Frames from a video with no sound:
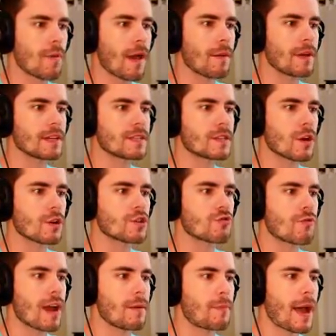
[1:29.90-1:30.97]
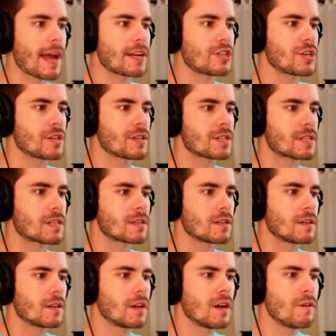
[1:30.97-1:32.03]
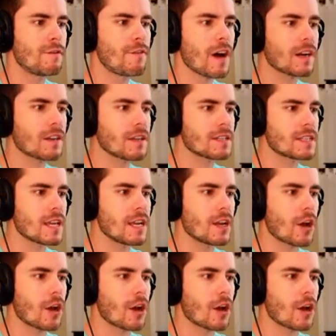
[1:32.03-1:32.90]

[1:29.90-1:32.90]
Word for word: maybe it's those red patches. Fuck, this thing